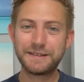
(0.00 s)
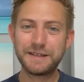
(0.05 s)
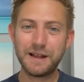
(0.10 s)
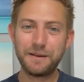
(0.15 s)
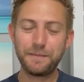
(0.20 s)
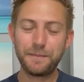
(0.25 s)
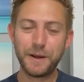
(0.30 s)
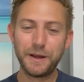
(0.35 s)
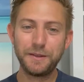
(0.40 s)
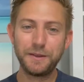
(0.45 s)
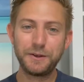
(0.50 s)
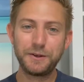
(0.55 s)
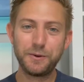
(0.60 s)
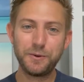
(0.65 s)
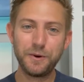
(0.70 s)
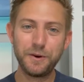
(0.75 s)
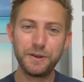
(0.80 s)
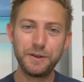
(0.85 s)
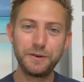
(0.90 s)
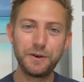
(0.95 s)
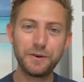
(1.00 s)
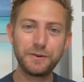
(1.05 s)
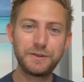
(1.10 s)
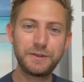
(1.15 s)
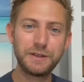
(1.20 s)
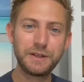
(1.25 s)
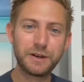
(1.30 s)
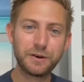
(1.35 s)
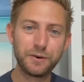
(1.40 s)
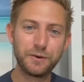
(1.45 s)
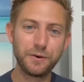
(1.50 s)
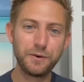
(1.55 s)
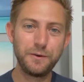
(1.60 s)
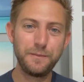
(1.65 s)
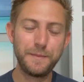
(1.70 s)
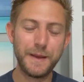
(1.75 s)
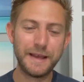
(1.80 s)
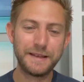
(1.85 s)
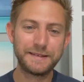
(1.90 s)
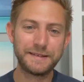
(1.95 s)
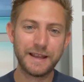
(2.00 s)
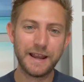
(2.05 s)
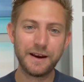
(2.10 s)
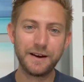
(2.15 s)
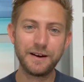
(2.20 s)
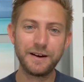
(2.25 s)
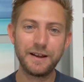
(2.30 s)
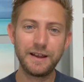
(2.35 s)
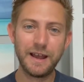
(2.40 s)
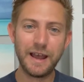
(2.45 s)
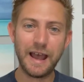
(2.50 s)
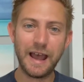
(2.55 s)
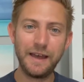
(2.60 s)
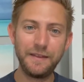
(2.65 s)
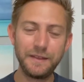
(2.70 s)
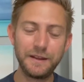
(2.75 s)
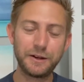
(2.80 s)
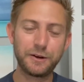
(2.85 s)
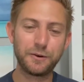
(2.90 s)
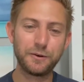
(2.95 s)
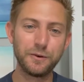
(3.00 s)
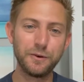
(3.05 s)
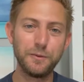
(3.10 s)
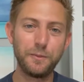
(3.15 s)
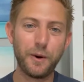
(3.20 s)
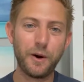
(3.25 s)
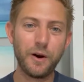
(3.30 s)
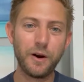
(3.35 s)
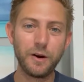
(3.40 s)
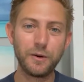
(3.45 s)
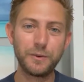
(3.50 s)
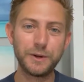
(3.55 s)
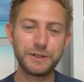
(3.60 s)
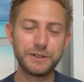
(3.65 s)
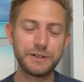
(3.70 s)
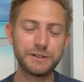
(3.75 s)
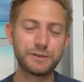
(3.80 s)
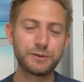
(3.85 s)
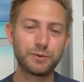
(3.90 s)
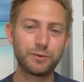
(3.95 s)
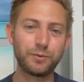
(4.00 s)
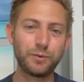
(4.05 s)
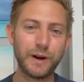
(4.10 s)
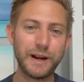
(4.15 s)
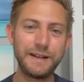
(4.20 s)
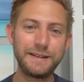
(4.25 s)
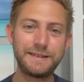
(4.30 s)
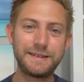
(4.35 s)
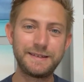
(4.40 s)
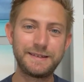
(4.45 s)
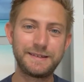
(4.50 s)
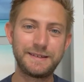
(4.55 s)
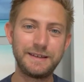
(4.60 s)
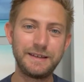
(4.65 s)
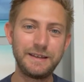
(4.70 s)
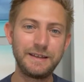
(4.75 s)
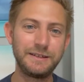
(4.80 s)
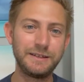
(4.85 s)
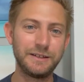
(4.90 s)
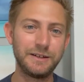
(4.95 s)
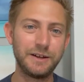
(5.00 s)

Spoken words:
up on the tour, you go to the crew mess area and the crew bar, which is great to see,